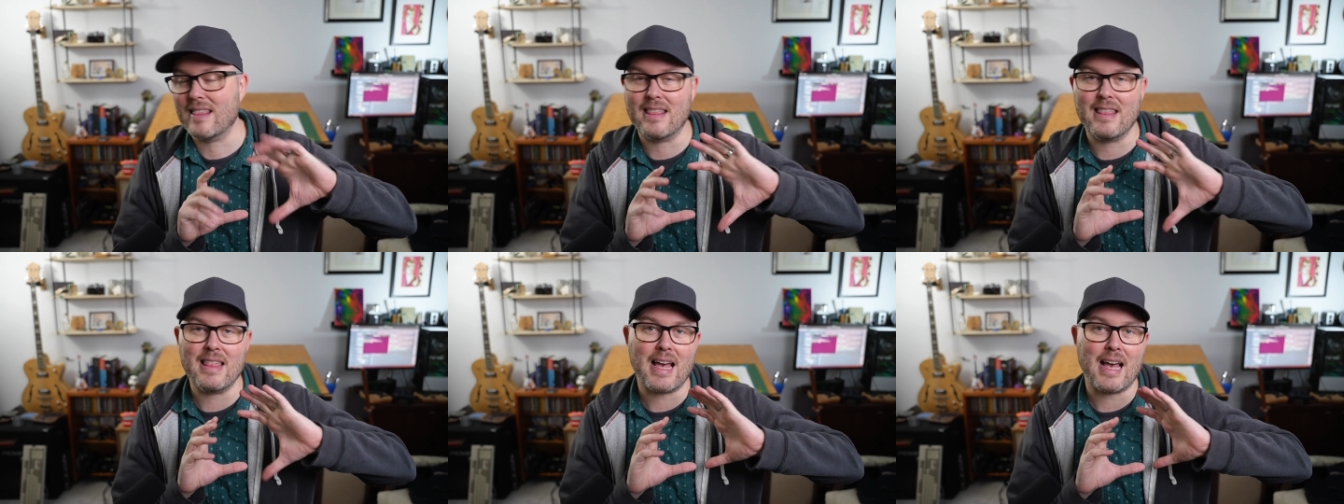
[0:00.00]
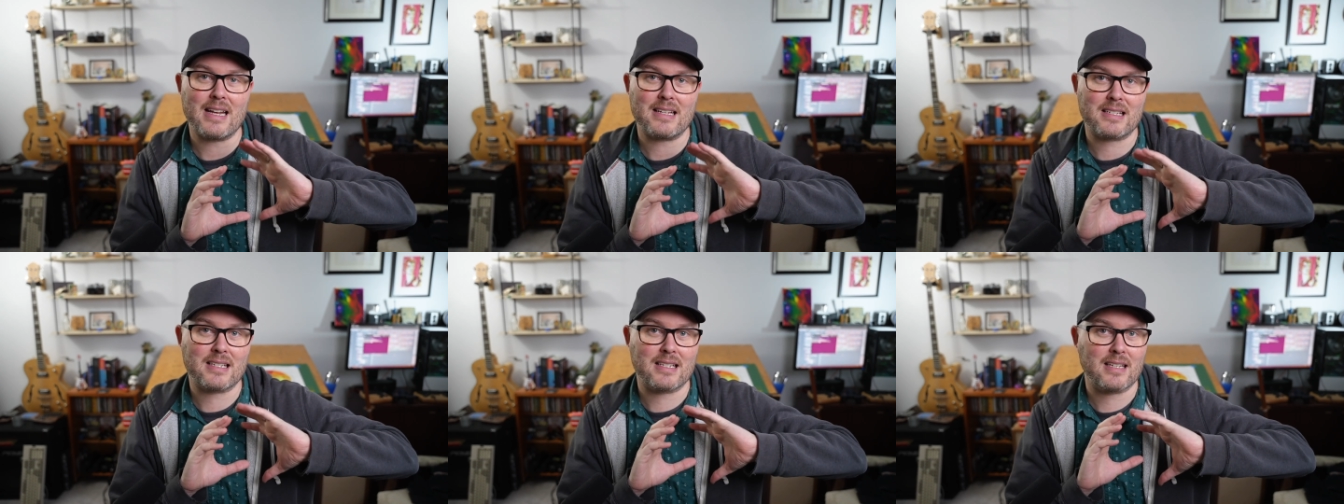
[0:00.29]

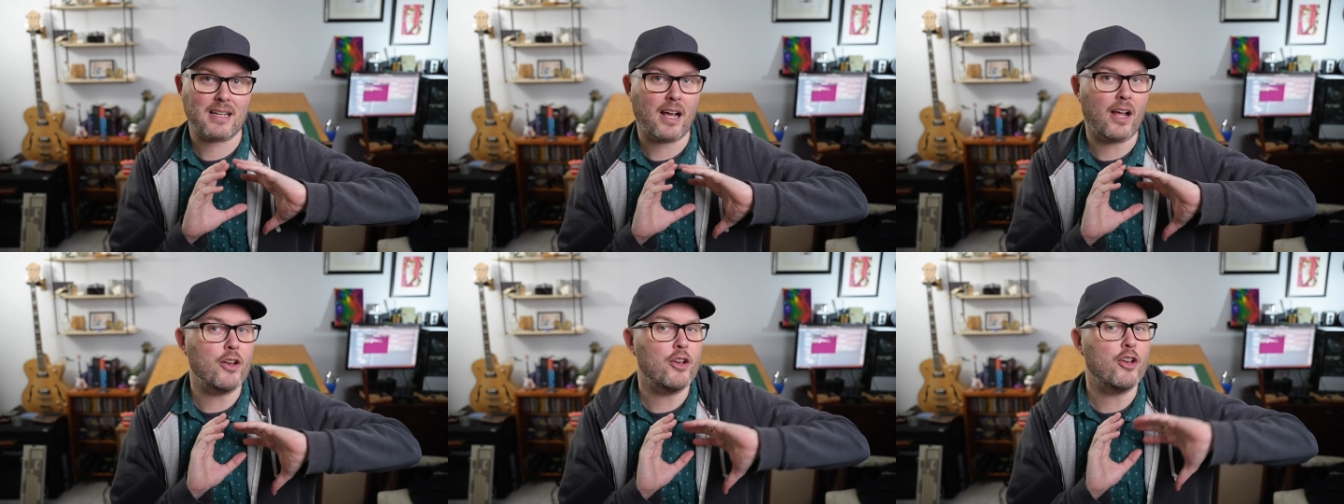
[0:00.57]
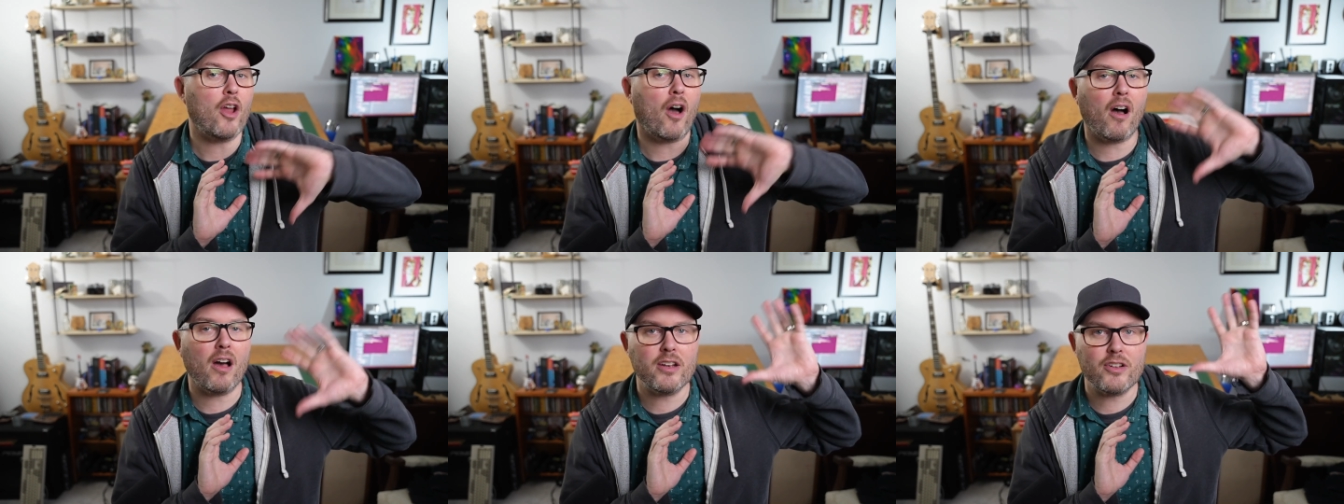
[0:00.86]
that a
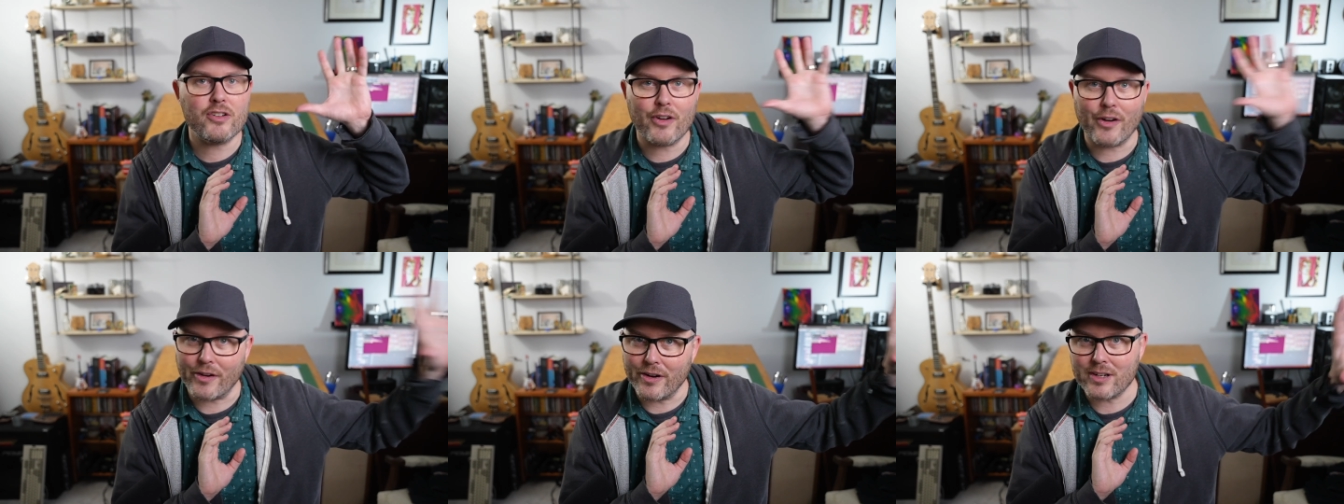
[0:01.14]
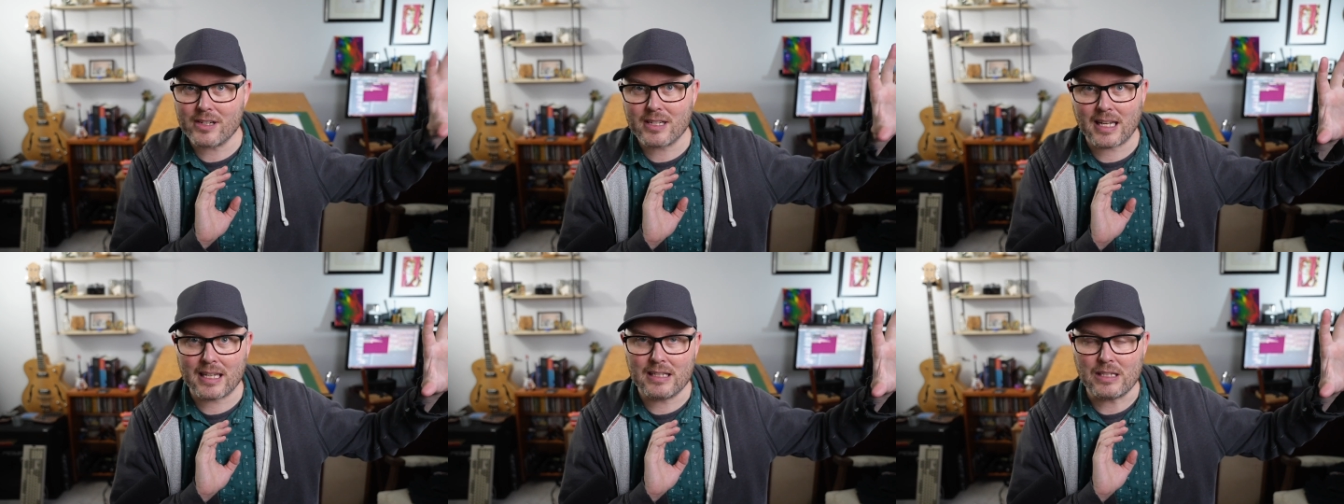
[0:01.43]
non
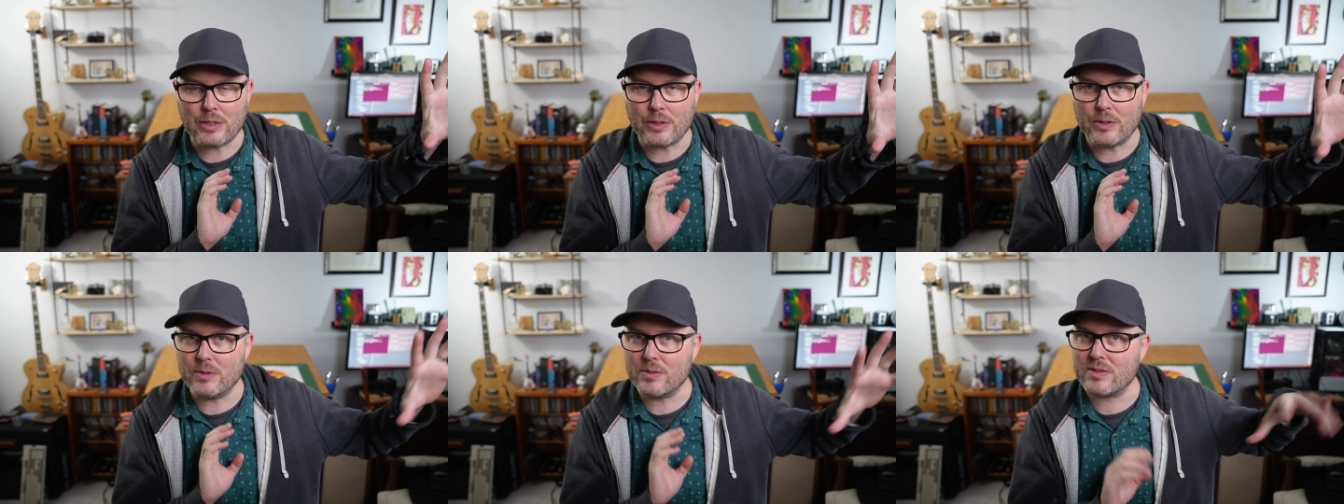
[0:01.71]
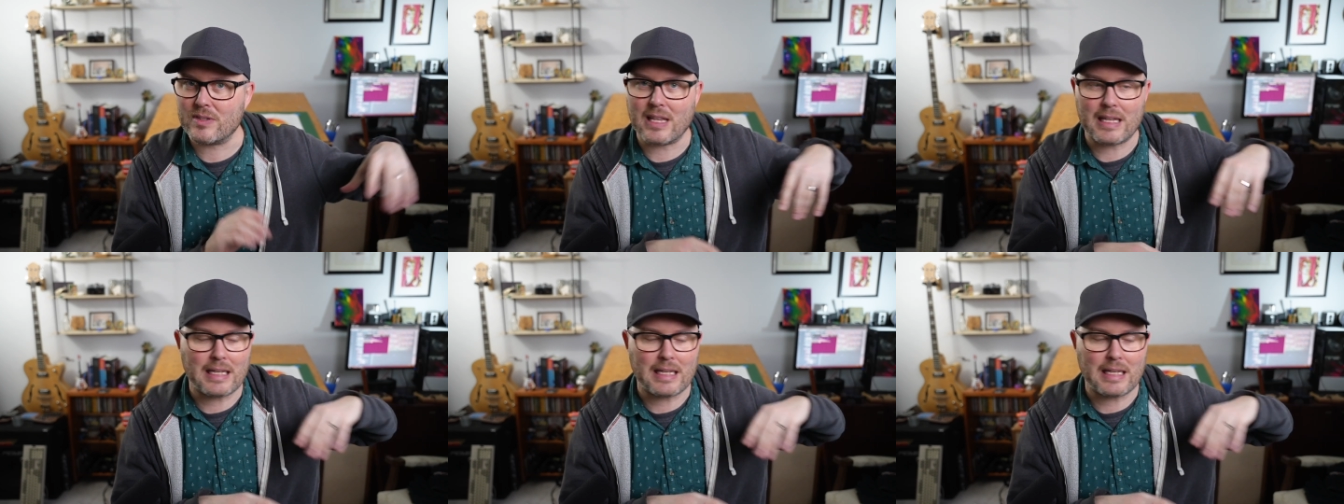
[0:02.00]
nerd can use.